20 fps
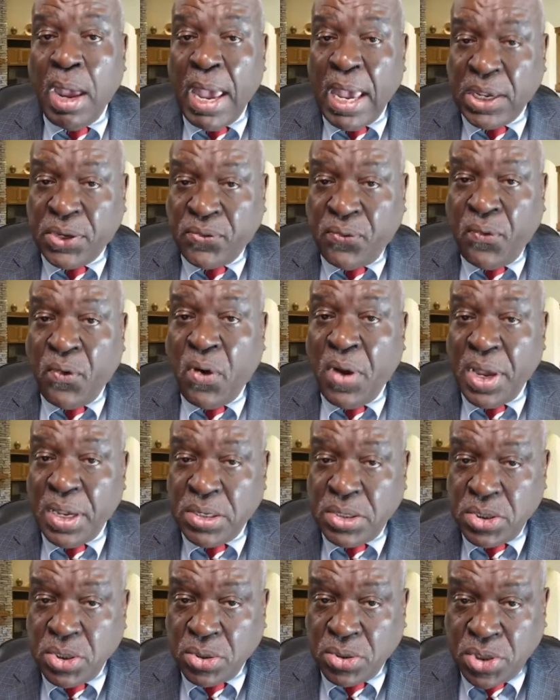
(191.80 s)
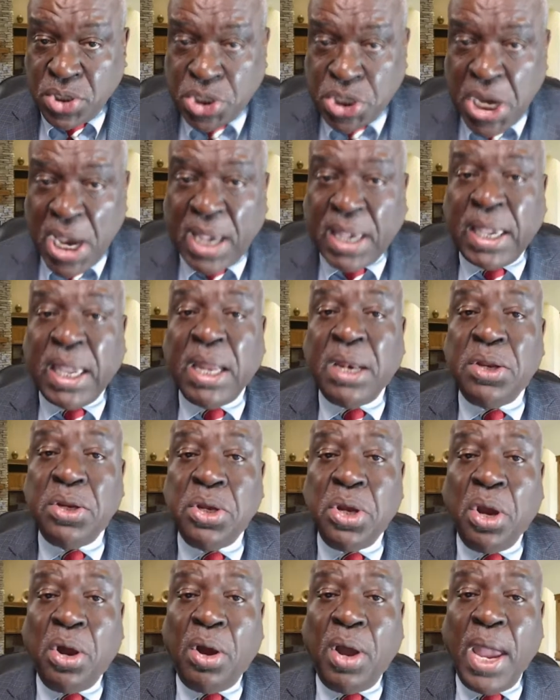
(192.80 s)
as far as your checking,
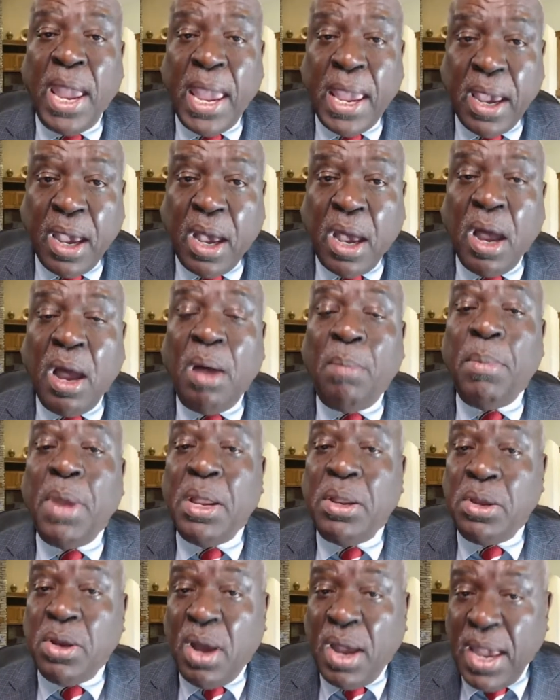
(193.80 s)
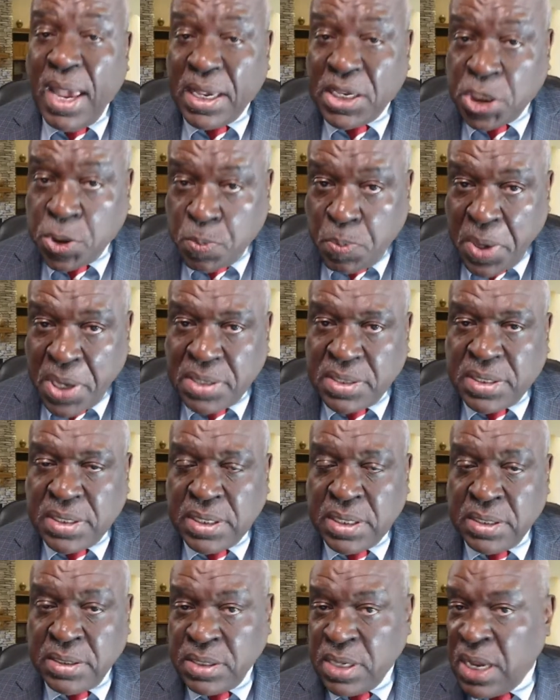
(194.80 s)
your income, and your
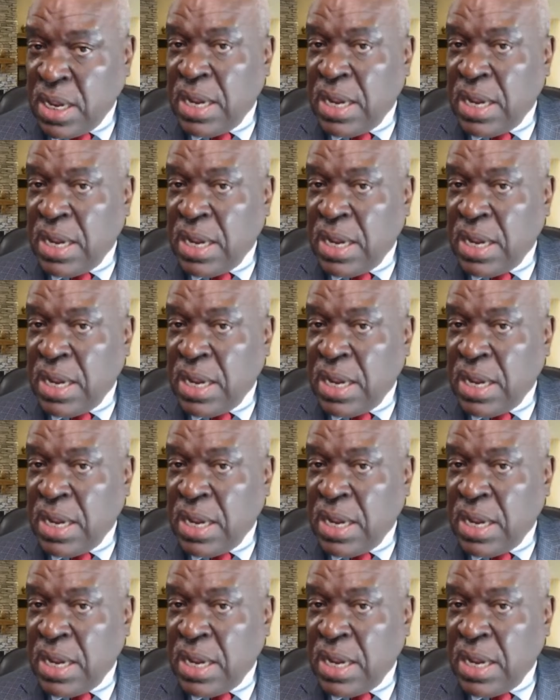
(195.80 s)
expenses.